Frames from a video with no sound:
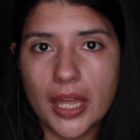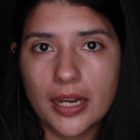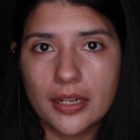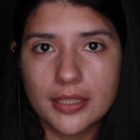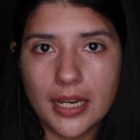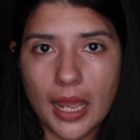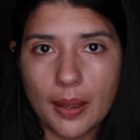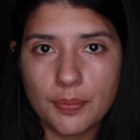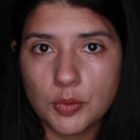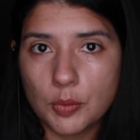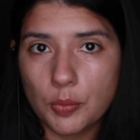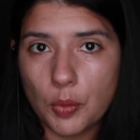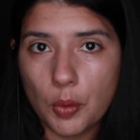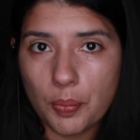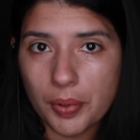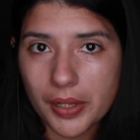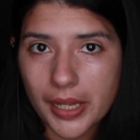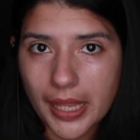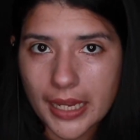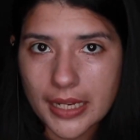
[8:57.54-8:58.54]
that adaptable
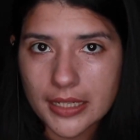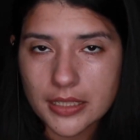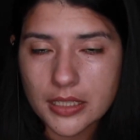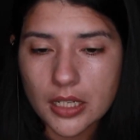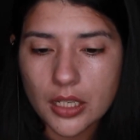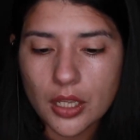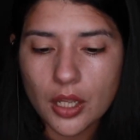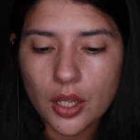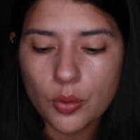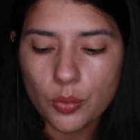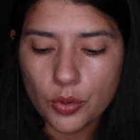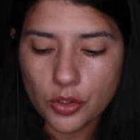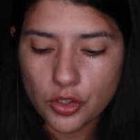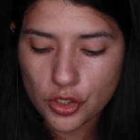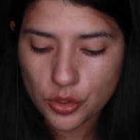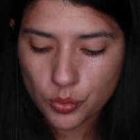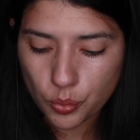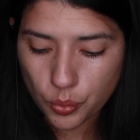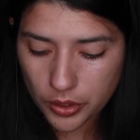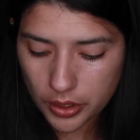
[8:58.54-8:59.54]
plate, which
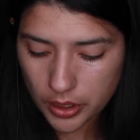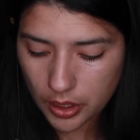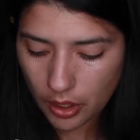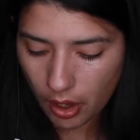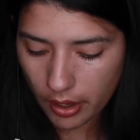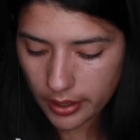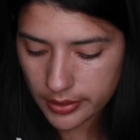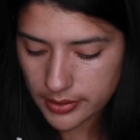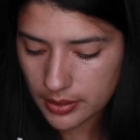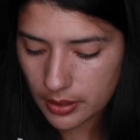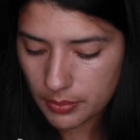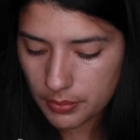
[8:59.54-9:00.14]
is really awesome